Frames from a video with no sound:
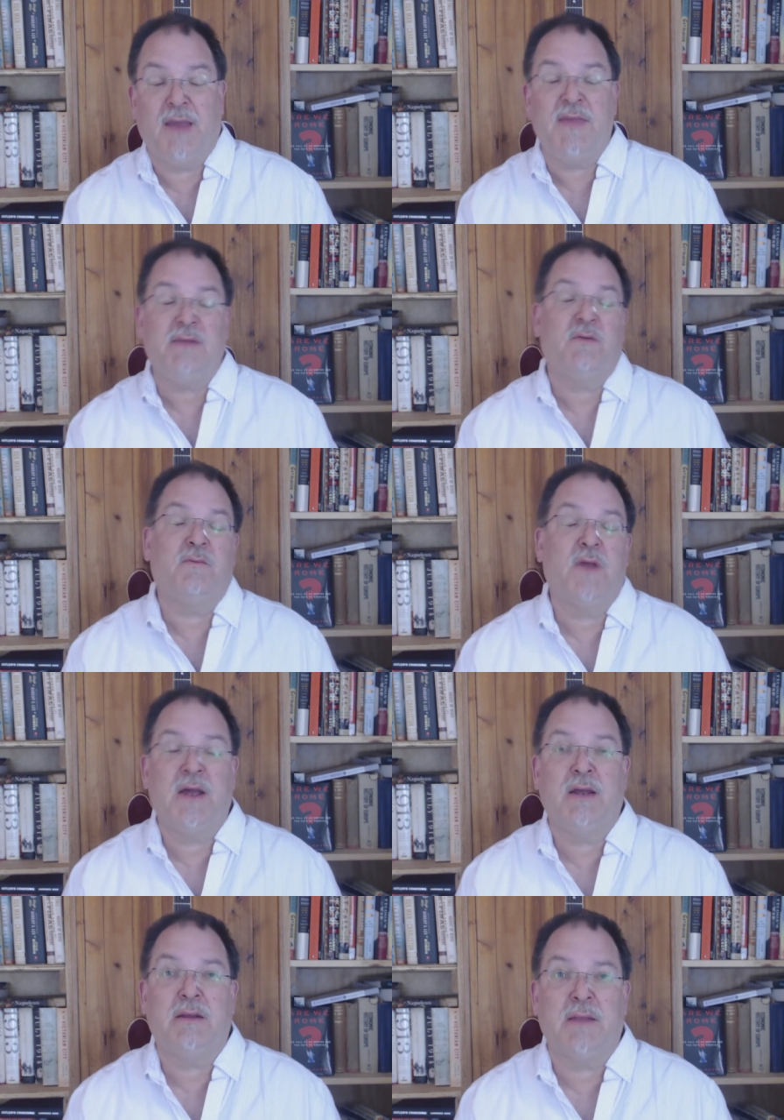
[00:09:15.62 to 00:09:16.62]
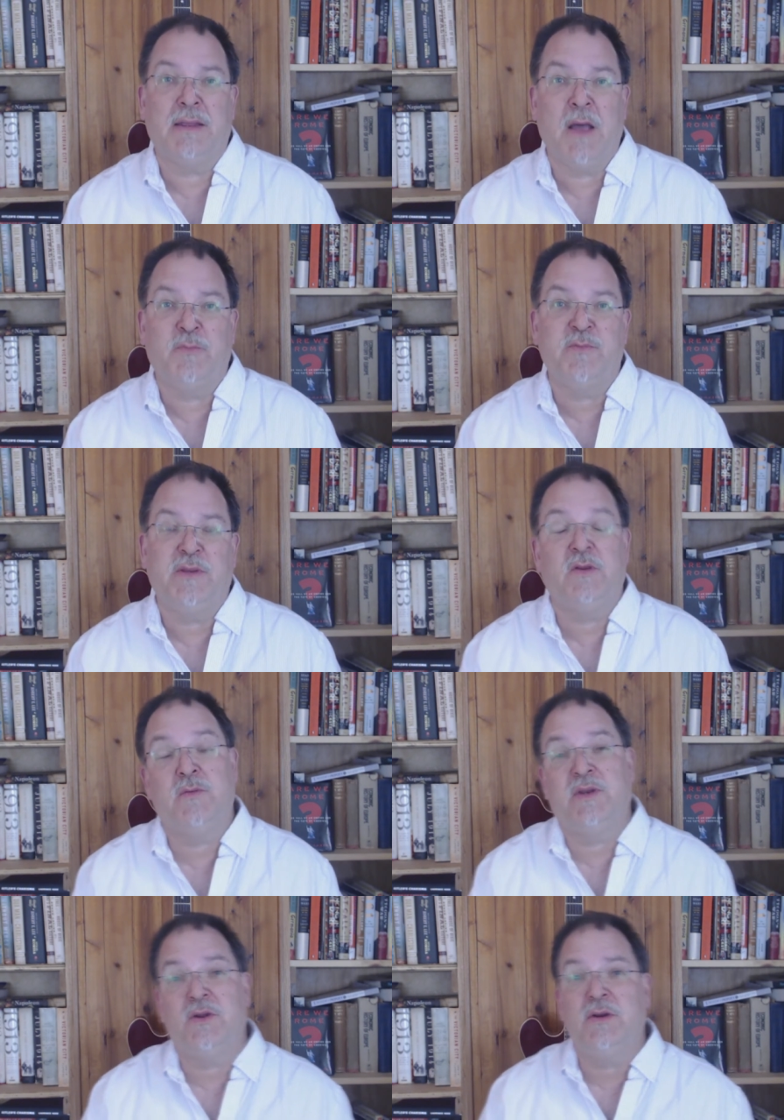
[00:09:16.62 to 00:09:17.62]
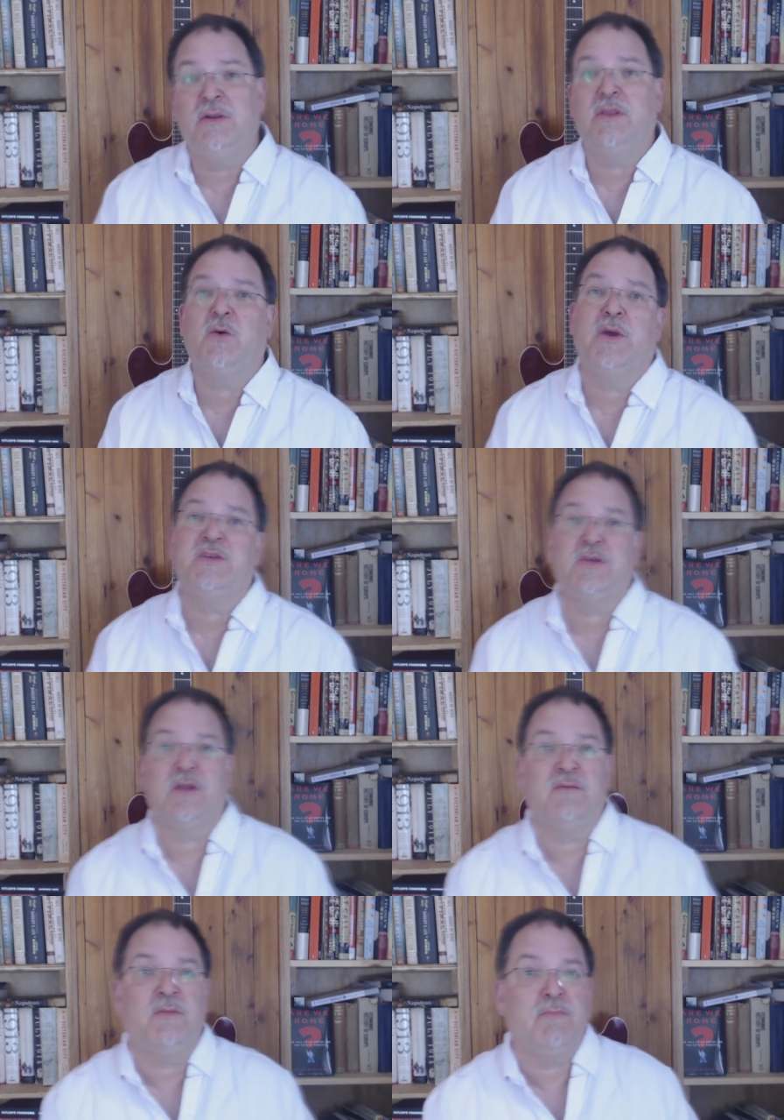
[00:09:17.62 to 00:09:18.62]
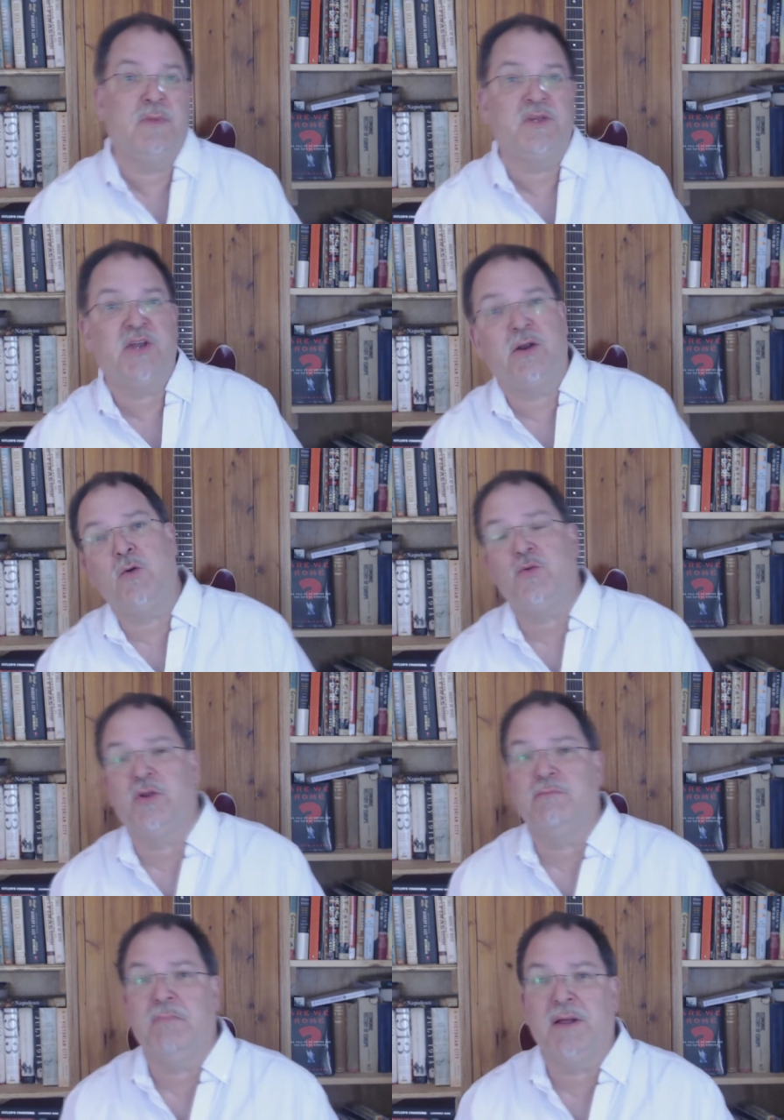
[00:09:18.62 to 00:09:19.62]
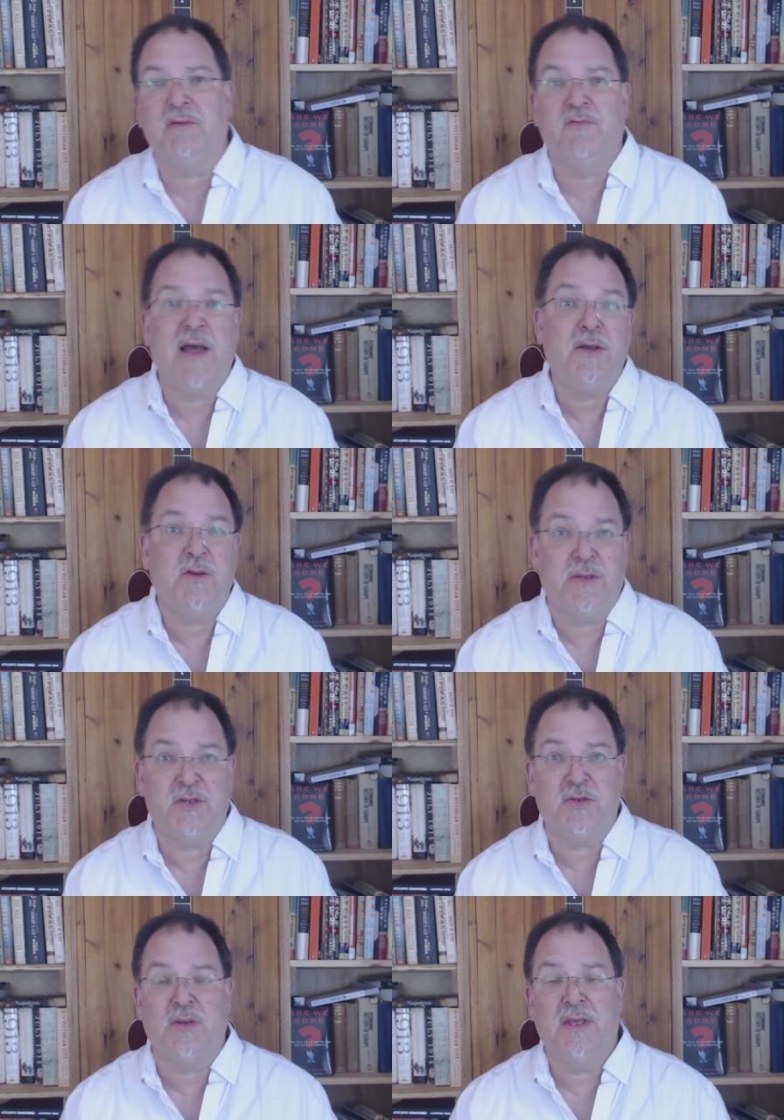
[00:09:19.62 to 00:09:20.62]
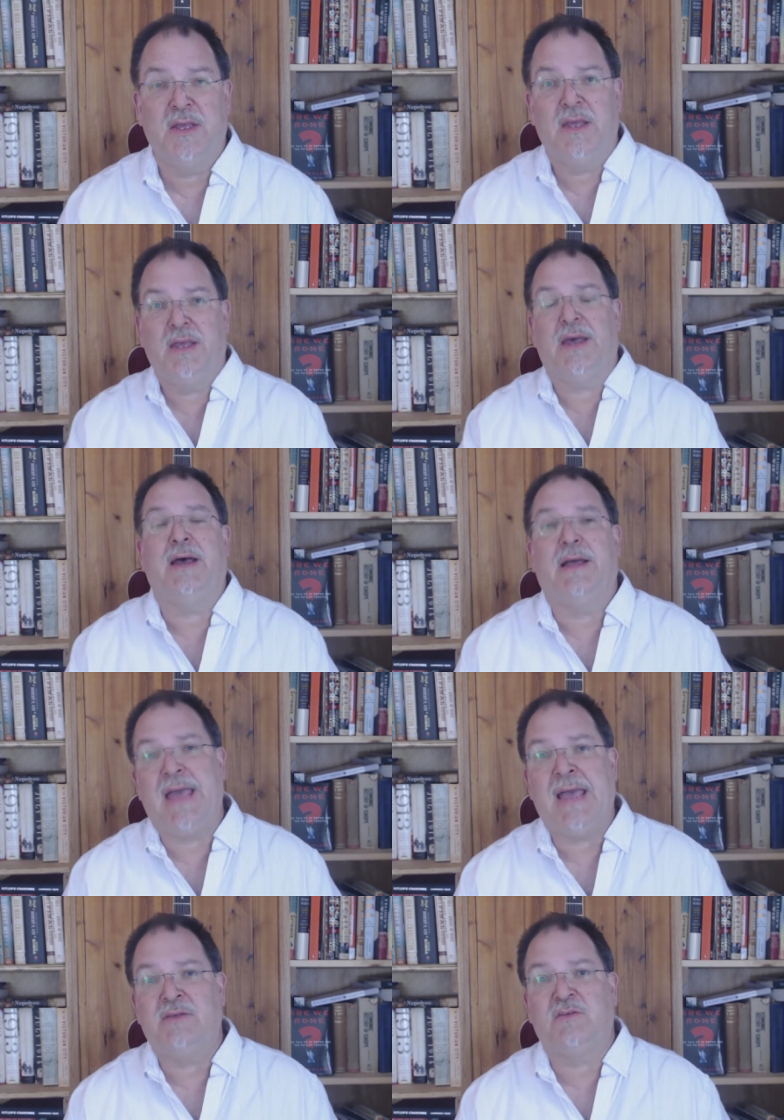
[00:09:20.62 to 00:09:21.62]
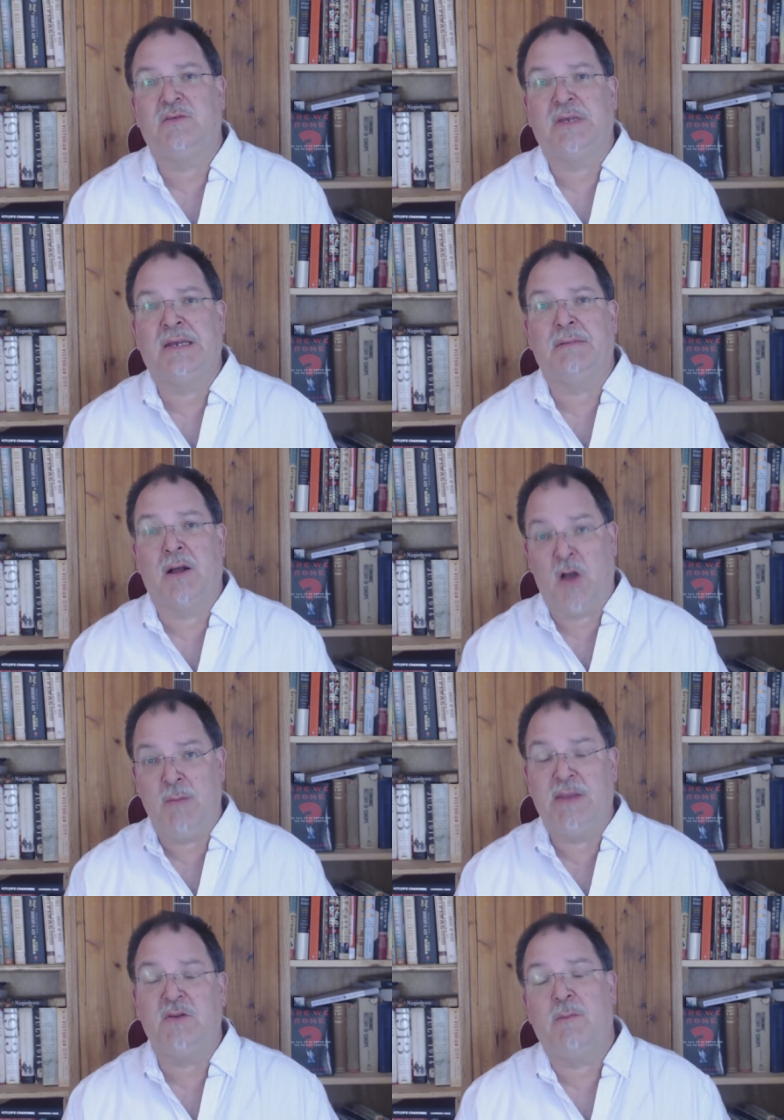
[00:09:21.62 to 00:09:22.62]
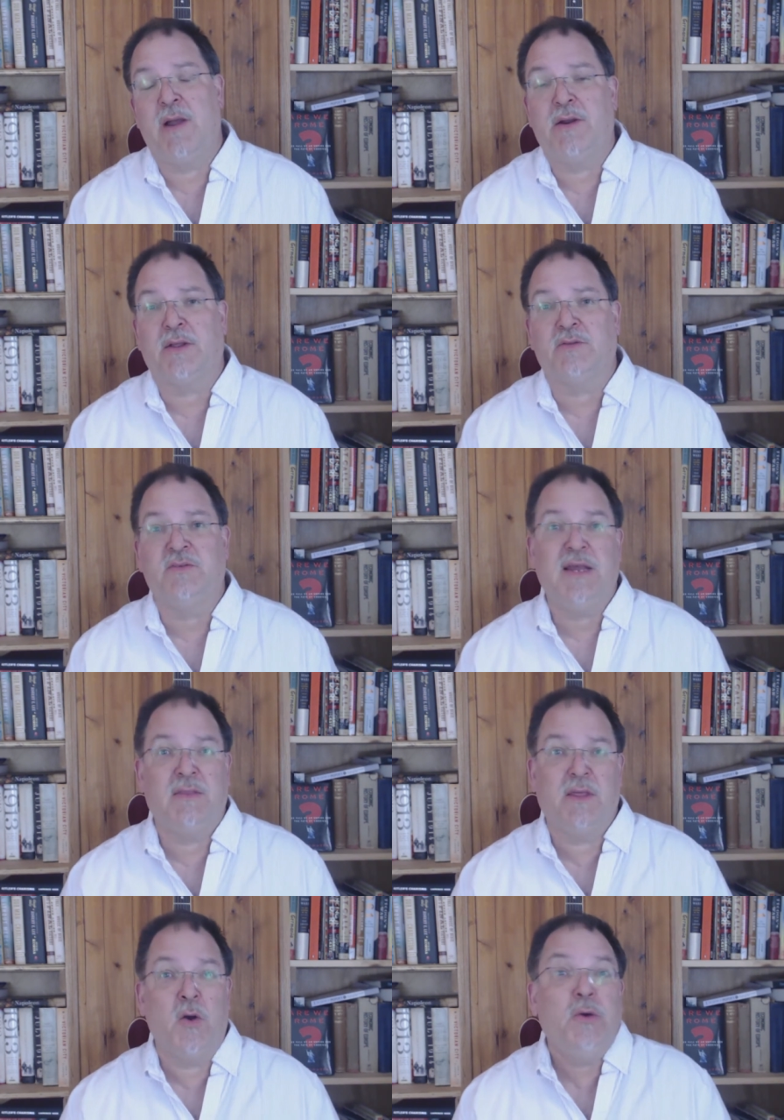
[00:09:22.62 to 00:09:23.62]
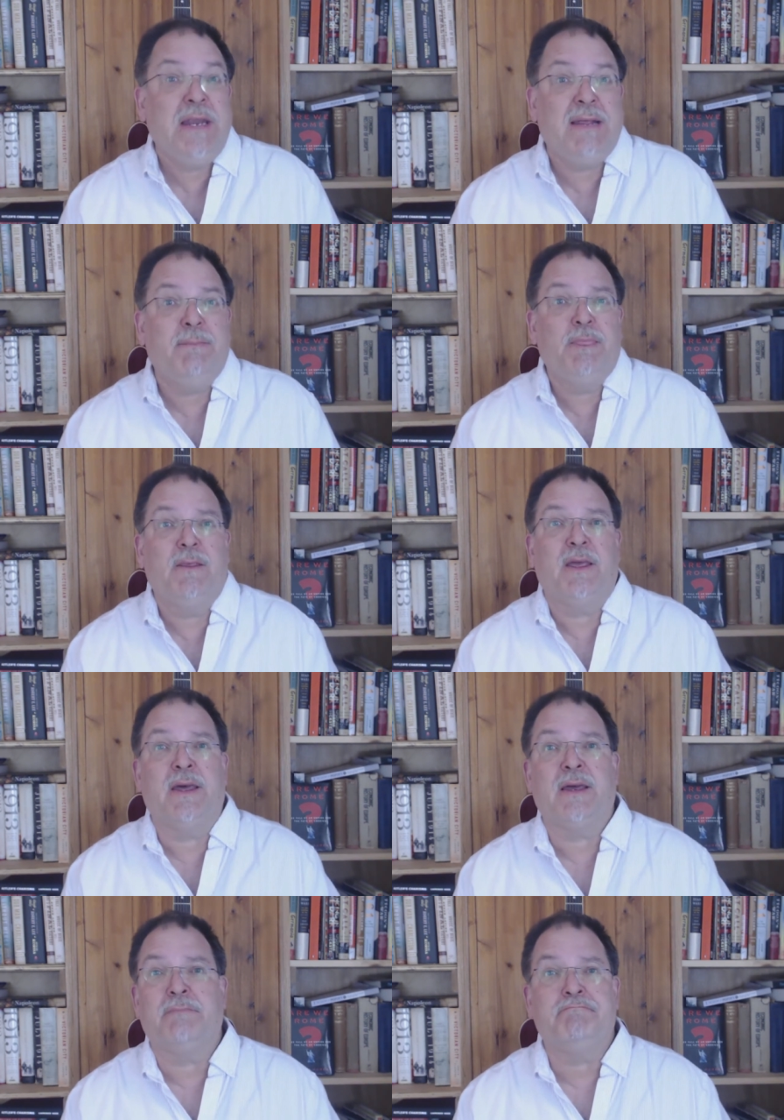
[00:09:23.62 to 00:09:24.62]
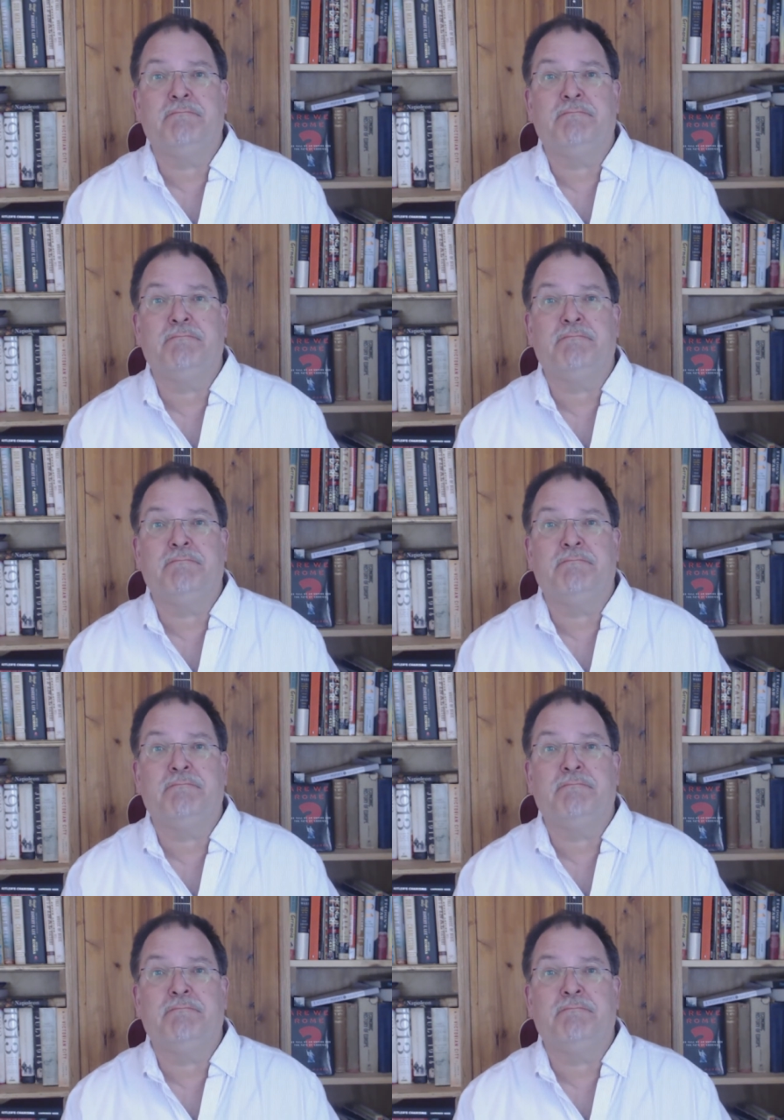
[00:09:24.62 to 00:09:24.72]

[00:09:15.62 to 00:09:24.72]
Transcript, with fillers: And that uh, helps me to return to the question of the, the shareholder uh, value issue. Uh, as uh, a comment on my article said, the only Uh,